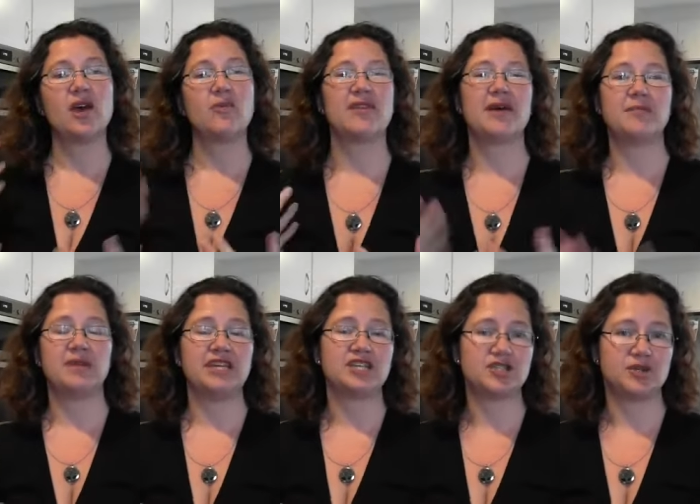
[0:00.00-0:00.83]
without
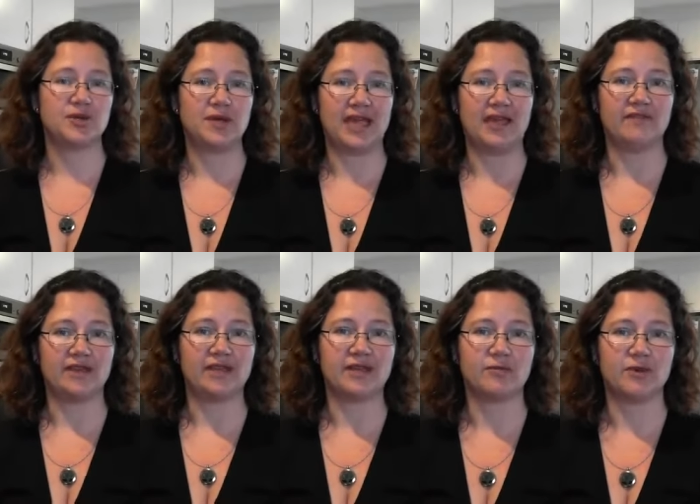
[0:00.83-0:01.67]
being too
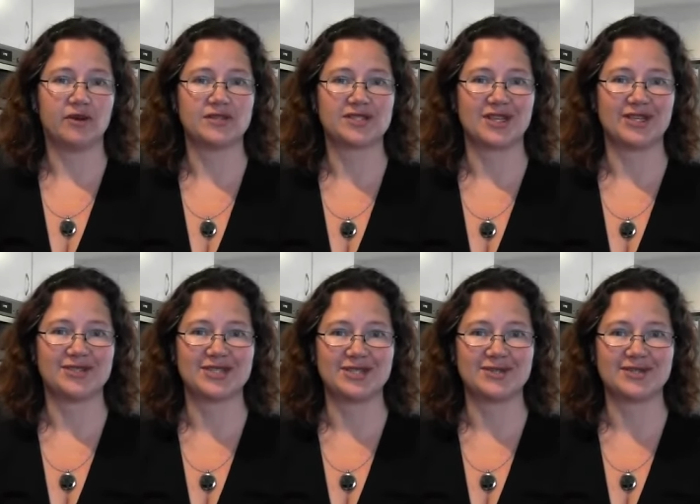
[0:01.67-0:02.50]
heavy where it's
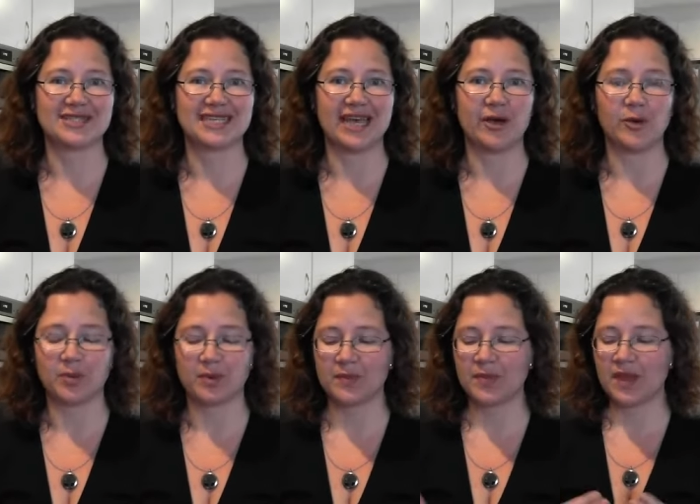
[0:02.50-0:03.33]
close to your scalp.
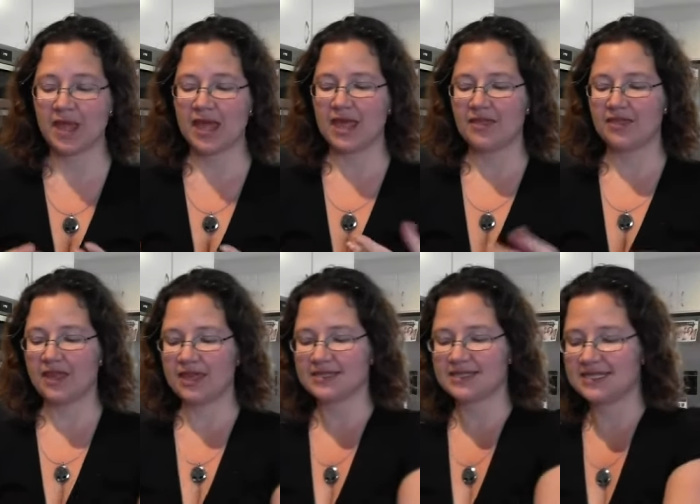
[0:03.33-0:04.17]

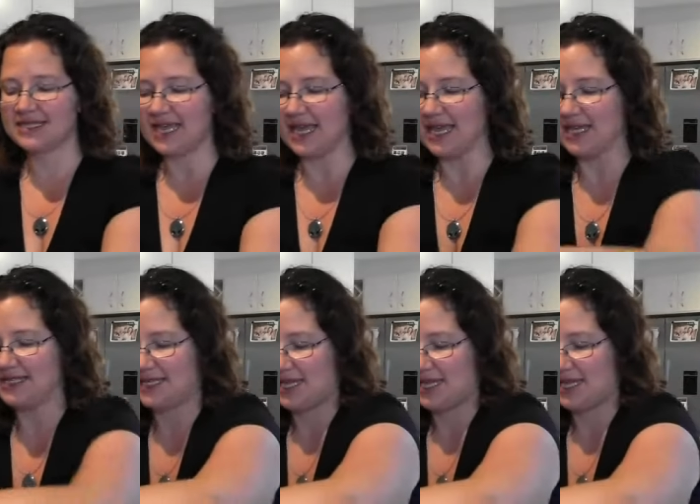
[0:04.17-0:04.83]
That said,